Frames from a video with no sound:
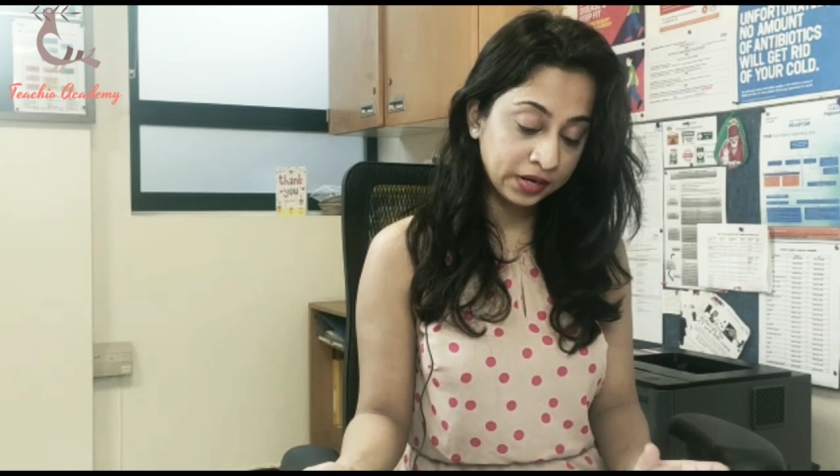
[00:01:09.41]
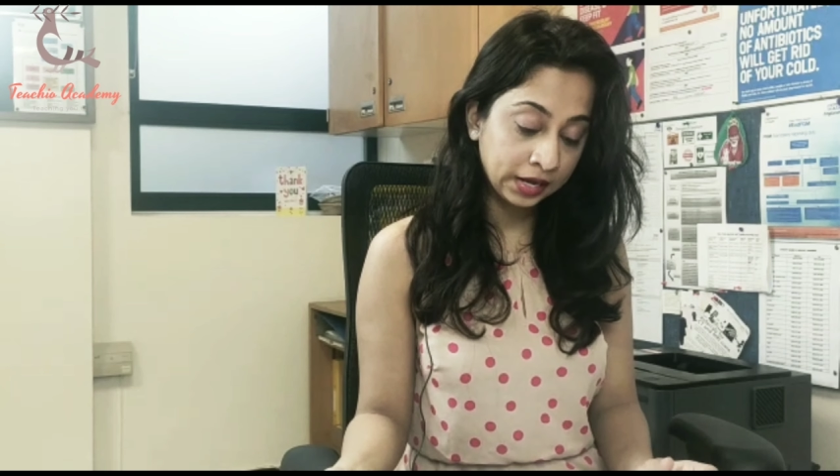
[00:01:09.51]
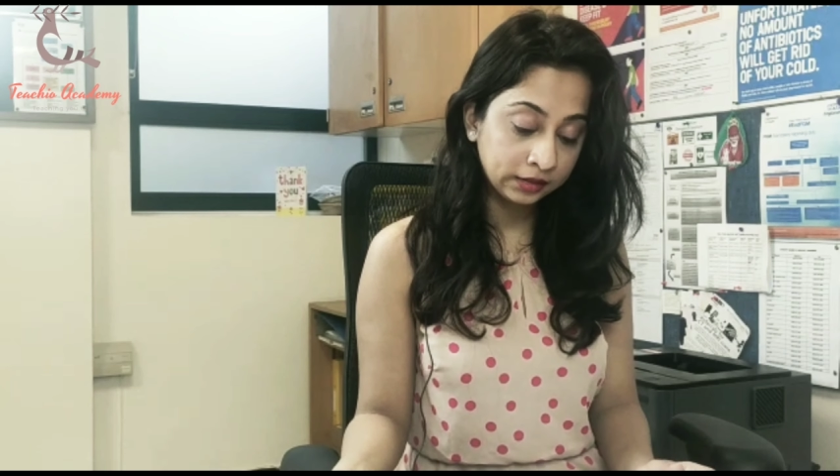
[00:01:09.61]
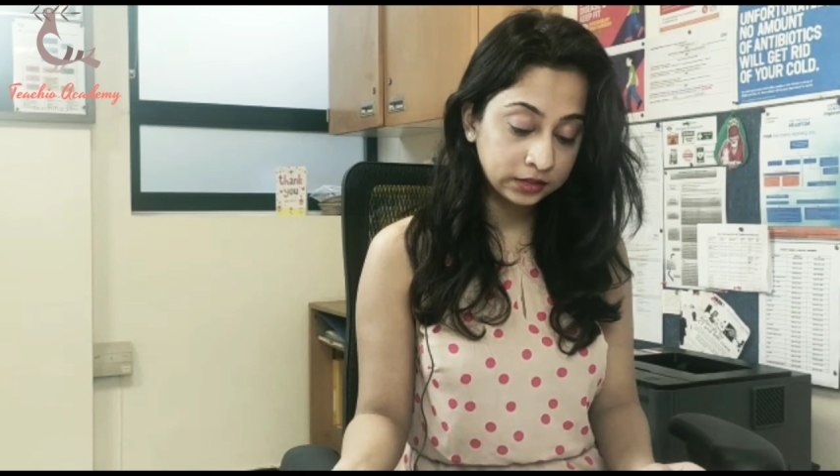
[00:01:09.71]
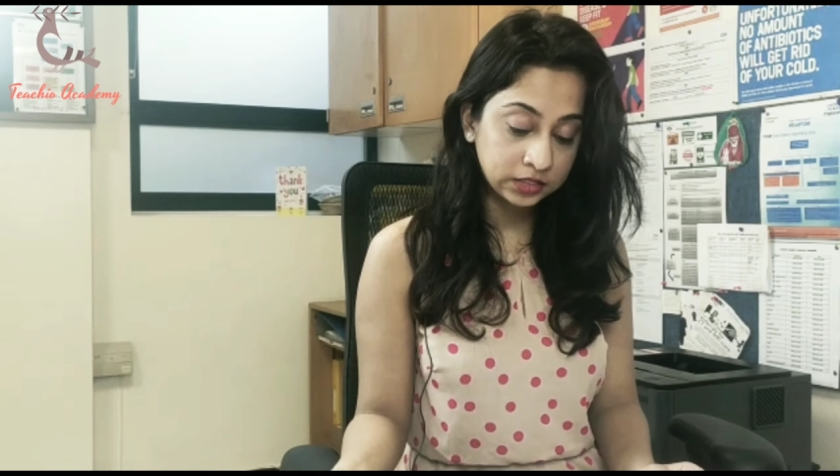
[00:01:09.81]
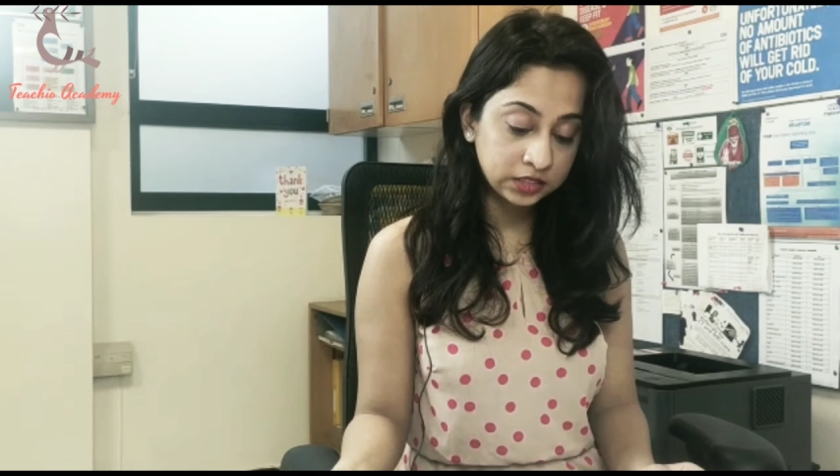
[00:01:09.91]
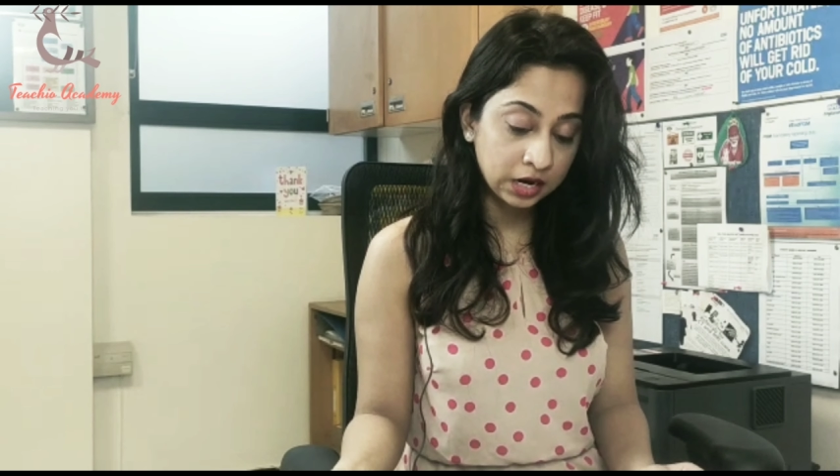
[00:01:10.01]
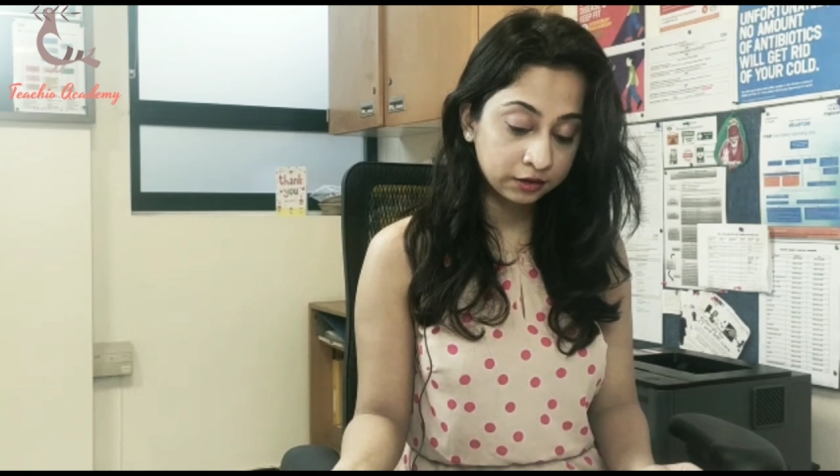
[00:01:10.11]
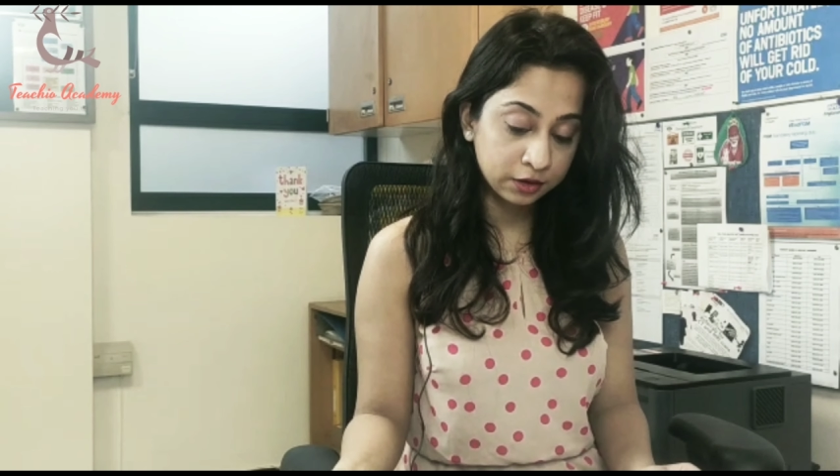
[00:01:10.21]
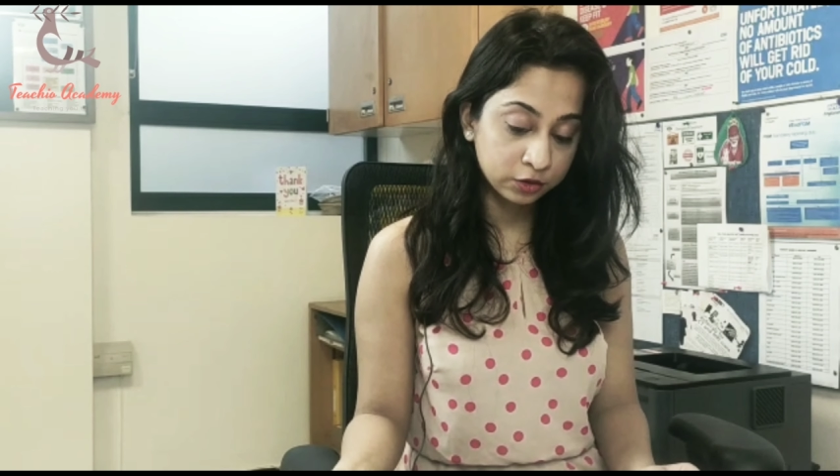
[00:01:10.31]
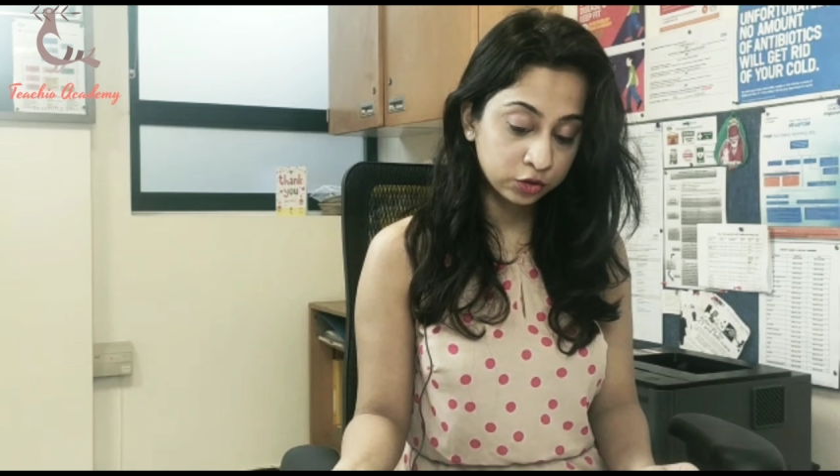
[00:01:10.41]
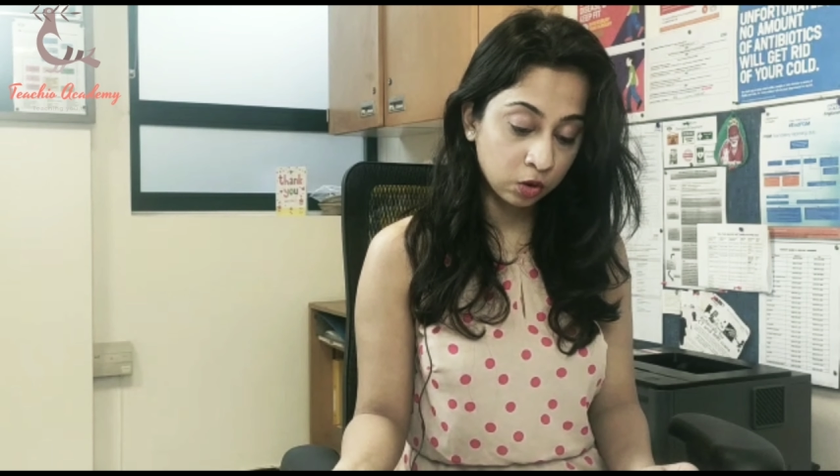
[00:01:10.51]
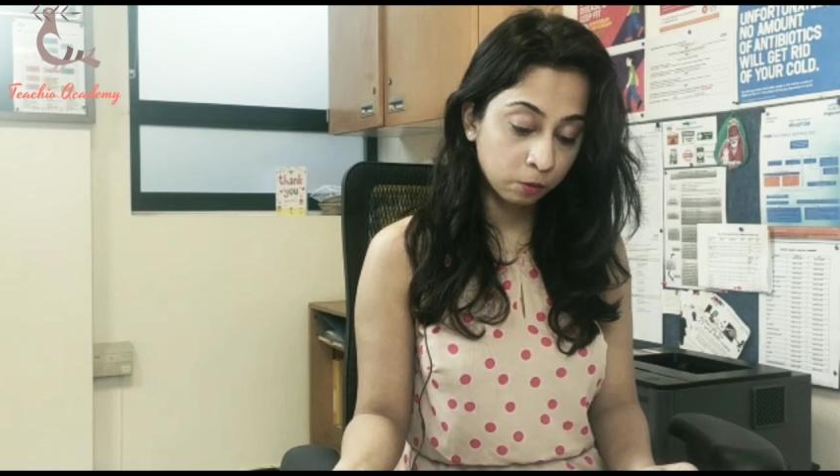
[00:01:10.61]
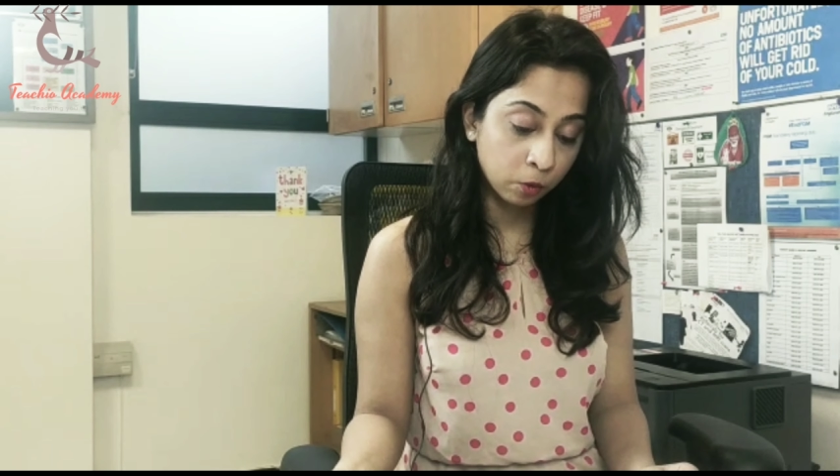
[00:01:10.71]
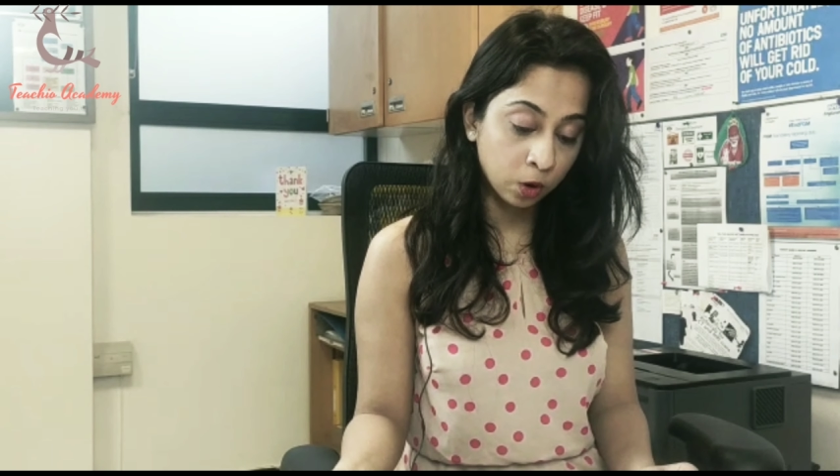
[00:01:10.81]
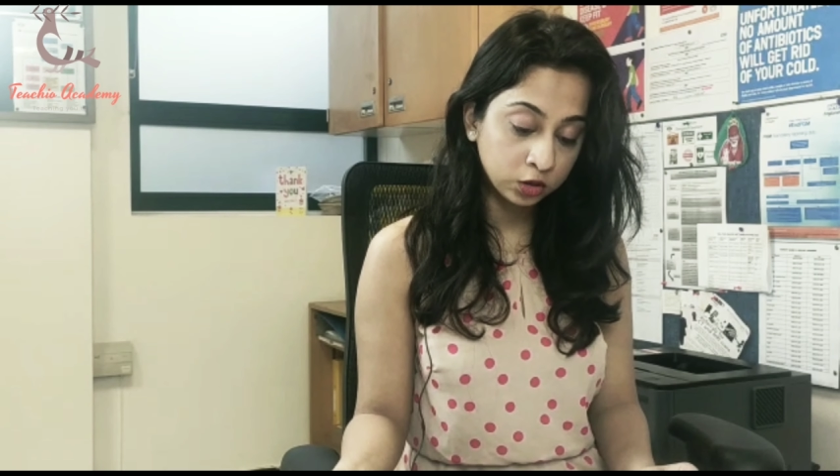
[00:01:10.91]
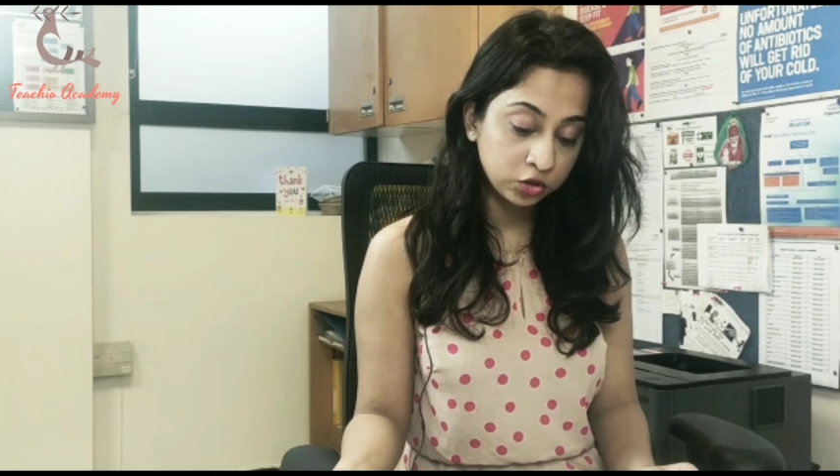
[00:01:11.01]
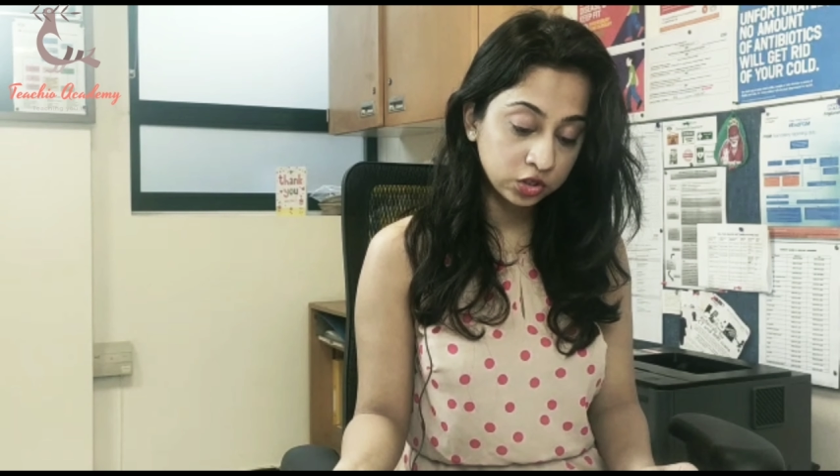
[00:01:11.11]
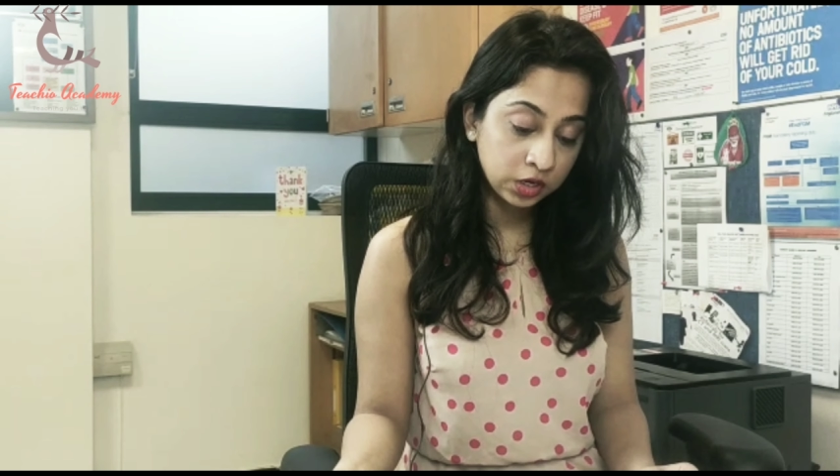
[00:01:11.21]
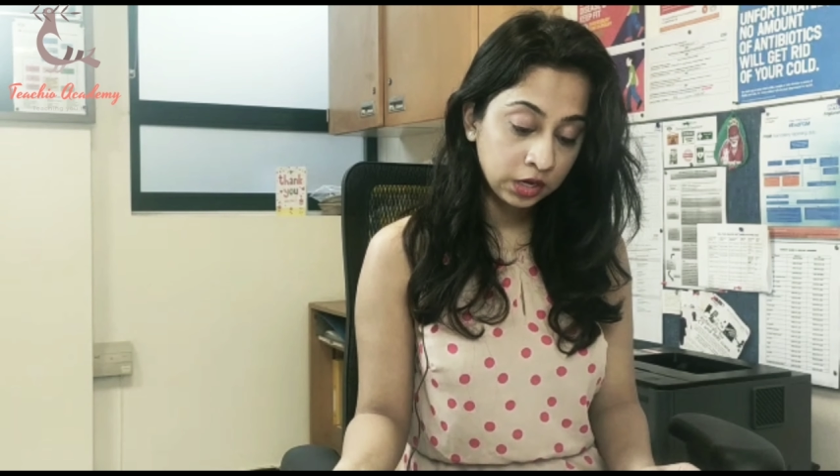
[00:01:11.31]
and I'll start your
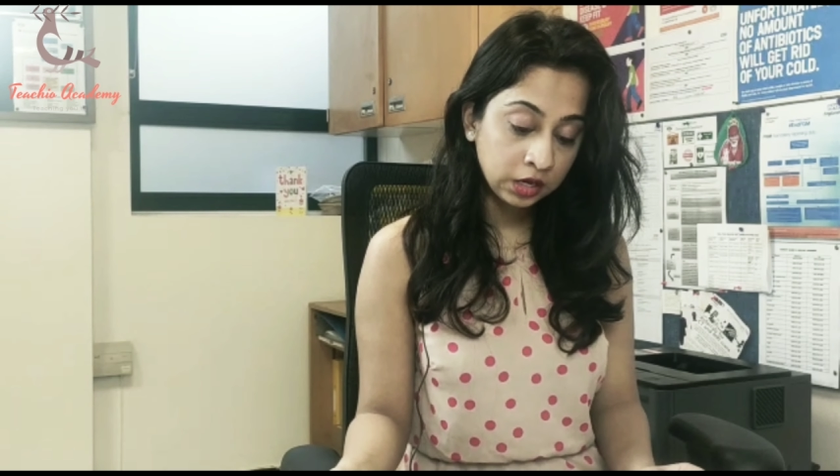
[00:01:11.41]
stopwatch.